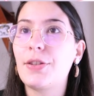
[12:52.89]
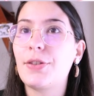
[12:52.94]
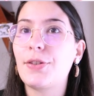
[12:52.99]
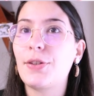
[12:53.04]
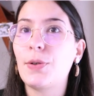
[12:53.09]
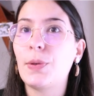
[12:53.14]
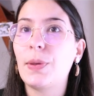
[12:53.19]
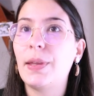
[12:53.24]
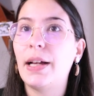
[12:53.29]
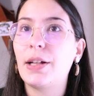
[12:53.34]

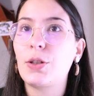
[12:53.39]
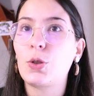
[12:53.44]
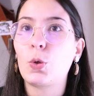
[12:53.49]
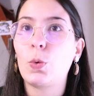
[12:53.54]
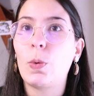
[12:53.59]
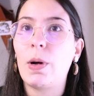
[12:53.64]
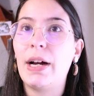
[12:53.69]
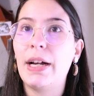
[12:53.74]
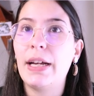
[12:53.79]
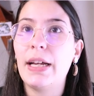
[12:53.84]
So that's
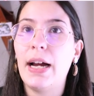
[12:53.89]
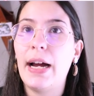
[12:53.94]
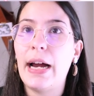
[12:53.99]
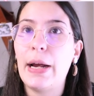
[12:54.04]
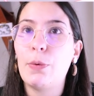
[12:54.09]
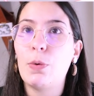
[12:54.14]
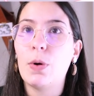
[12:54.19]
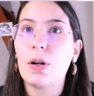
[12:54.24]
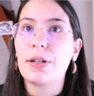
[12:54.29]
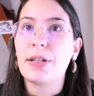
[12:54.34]
why
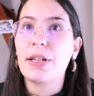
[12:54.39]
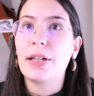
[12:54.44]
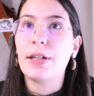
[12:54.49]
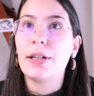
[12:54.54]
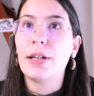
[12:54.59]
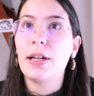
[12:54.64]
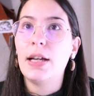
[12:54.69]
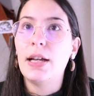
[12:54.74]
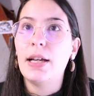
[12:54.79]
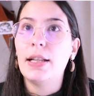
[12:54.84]
I
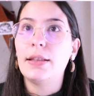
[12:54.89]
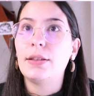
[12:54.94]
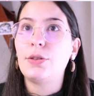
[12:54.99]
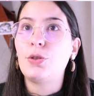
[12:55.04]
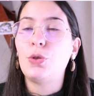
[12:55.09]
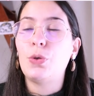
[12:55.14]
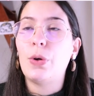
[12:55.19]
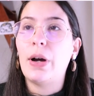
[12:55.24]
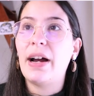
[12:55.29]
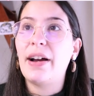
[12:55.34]
wanted
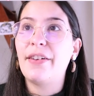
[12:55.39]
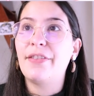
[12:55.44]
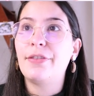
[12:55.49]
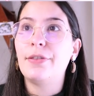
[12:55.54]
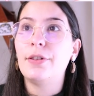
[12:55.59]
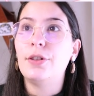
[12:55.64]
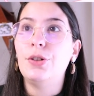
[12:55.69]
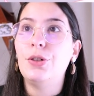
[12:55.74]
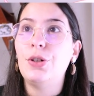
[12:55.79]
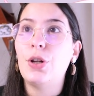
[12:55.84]
to
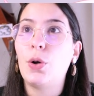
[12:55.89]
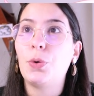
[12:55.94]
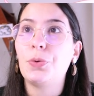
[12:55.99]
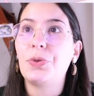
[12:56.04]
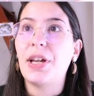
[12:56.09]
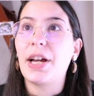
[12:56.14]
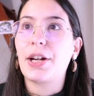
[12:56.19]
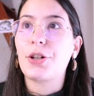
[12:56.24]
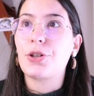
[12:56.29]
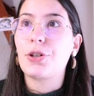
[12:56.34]
have no
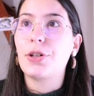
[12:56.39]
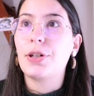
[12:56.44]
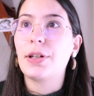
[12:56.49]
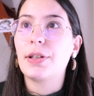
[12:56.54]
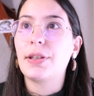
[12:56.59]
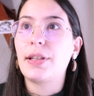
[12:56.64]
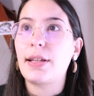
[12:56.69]
texture.